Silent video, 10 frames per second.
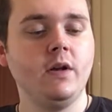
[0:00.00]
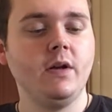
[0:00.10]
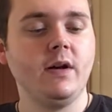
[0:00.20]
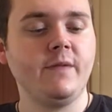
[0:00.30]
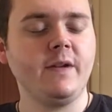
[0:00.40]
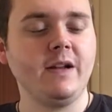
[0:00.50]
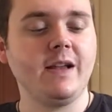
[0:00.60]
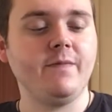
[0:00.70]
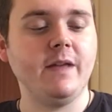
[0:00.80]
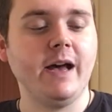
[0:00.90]
I think I'd
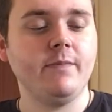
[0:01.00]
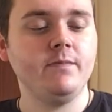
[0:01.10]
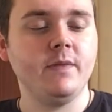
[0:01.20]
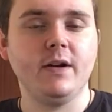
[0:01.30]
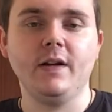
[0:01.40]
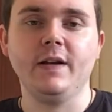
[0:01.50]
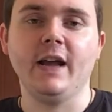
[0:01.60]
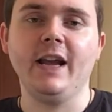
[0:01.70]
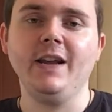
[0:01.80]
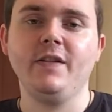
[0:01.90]
give that an
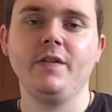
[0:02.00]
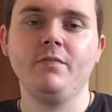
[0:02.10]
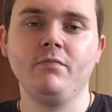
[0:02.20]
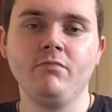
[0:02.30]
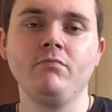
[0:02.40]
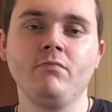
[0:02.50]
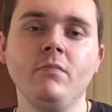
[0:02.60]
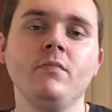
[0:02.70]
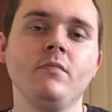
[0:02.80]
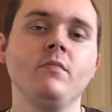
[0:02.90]
8.
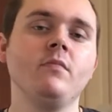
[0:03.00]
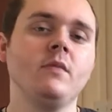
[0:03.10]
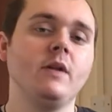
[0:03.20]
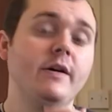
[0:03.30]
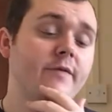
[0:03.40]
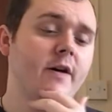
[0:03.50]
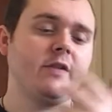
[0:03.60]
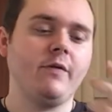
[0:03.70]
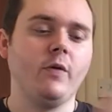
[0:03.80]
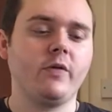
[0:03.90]
At first I
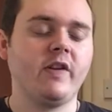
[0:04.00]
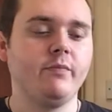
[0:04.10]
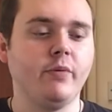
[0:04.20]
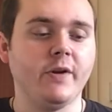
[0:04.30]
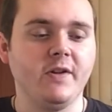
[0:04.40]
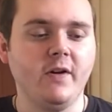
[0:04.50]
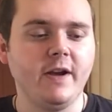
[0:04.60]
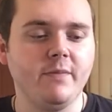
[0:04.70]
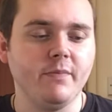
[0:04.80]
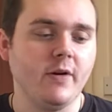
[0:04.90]
thought
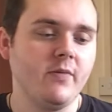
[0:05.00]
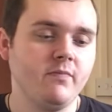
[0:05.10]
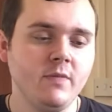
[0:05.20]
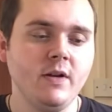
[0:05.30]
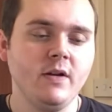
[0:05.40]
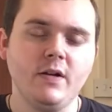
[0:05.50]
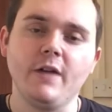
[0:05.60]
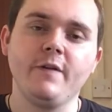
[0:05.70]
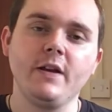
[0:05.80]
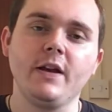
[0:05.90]
7.9, but I
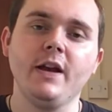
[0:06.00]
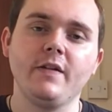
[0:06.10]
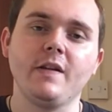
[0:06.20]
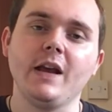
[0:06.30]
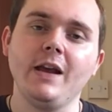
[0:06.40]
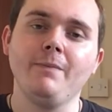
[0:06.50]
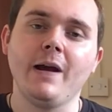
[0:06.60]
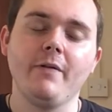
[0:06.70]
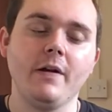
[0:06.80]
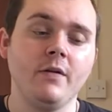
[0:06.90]
think it hits the 8
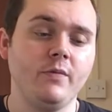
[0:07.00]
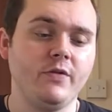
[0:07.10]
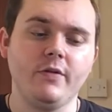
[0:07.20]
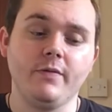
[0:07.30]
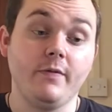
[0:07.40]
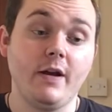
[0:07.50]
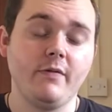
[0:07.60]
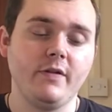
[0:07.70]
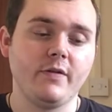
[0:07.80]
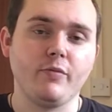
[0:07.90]
barrier, which is
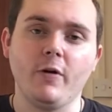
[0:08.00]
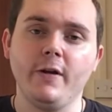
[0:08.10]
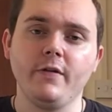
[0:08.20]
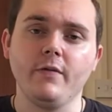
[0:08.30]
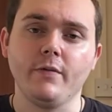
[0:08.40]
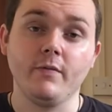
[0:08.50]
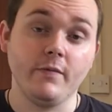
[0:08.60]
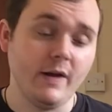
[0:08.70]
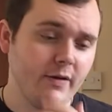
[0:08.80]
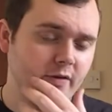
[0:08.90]
very surprising,
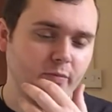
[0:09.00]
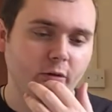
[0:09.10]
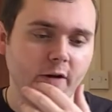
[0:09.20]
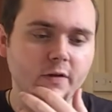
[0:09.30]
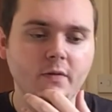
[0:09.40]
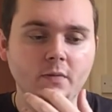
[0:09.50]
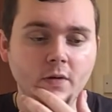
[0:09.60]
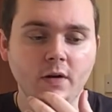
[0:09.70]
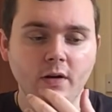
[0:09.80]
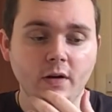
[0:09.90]
very surprising.
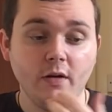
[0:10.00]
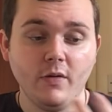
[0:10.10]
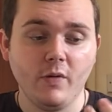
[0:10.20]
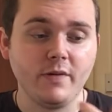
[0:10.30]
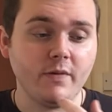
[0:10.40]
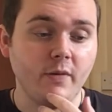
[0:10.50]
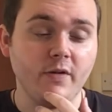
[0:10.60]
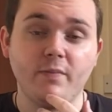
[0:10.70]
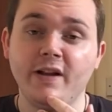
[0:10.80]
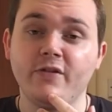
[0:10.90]
One of the most
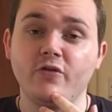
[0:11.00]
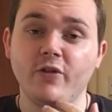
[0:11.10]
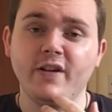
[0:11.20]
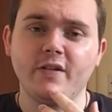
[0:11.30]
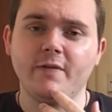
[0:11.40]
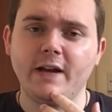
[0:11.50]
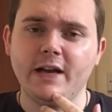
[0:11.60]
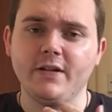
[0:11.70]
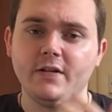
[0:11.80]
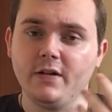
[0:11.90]
pleasant drinks I've
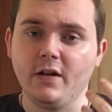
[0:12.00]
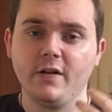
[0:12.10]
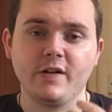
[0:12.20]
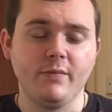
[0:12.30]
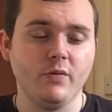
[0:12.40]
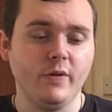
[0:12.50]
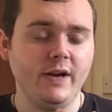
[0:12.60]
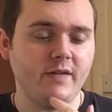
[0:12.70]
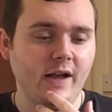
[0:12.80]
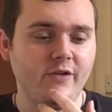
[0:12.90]
had in the last couple of
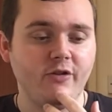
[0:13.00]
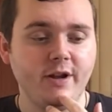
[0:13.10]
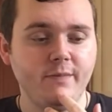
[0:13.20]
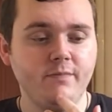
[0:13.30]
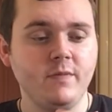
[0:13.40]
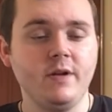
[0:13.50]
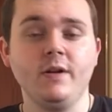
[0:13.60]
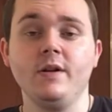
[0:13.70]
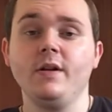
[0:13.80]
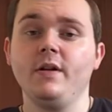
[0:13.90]
weeks, actually.
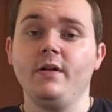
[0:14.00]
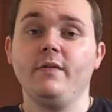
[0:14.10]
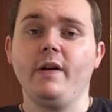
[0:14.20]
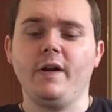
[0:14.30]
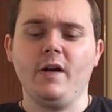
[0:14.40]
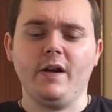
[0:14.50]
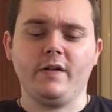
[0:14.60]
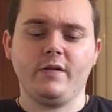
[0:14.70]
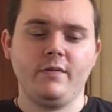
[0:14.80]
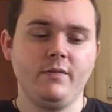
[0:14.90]
Very nice.